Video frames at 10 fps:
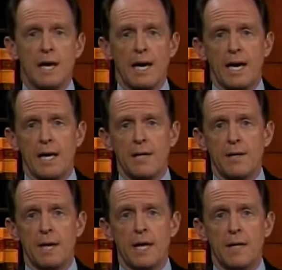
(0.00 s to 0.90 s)

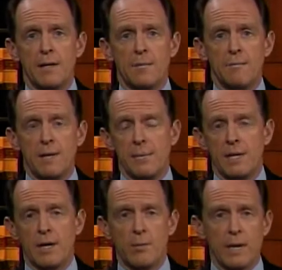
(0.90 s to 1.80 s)
and then maybe
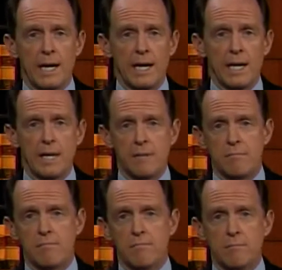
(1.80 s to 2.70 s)
go back
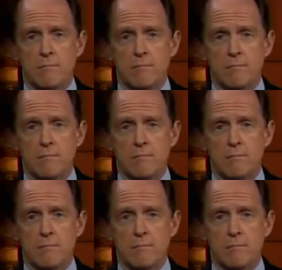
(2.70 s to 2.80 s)
and